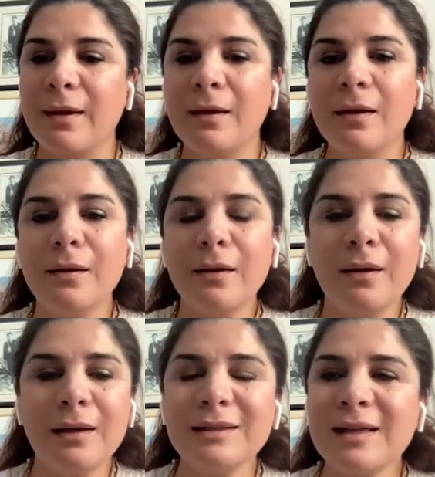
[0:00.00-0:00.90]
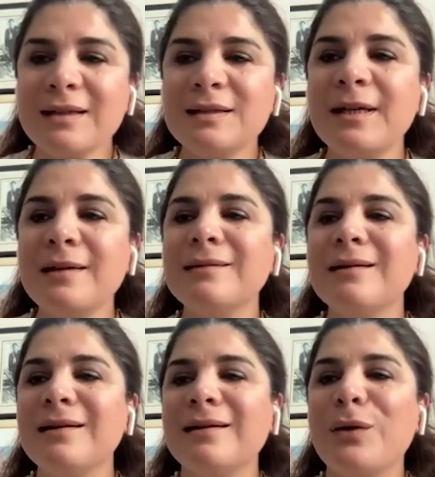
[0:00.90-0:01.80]
It has been
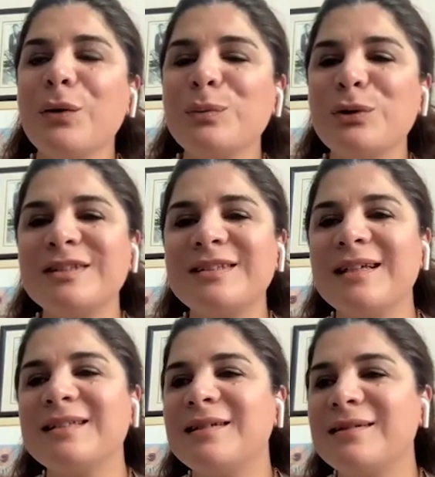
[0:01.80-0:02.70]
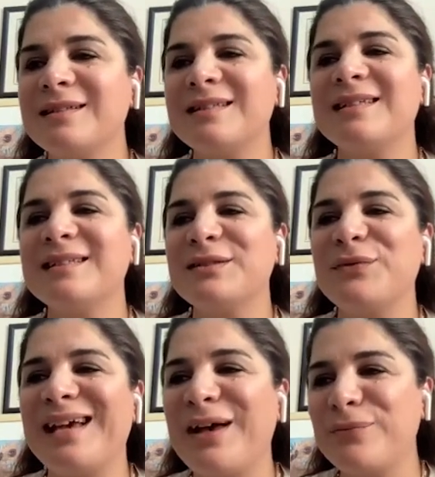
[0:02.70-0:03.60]
almost 6 years since
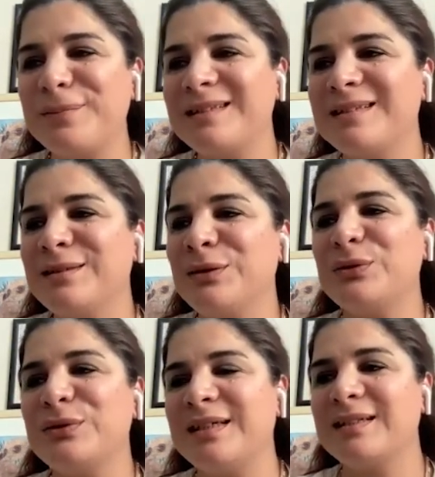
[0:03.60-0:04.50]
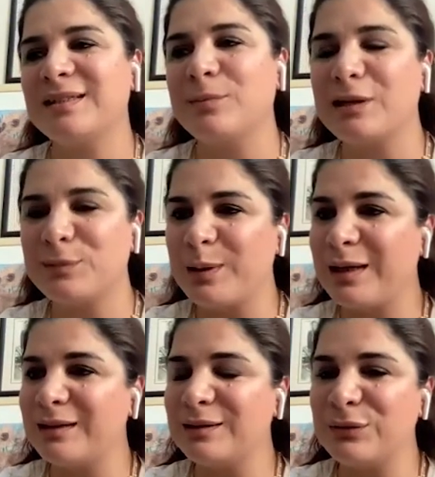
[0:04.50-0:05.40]
we have been using
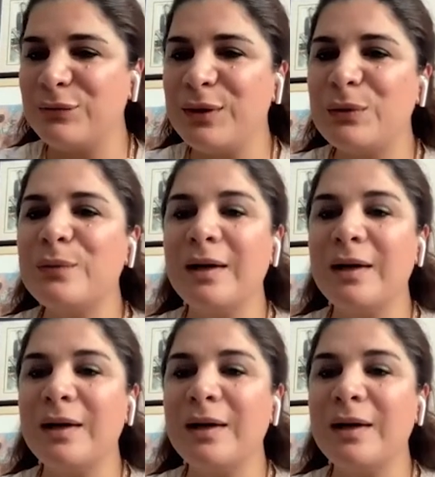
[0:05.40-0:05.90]
SmartPilotView.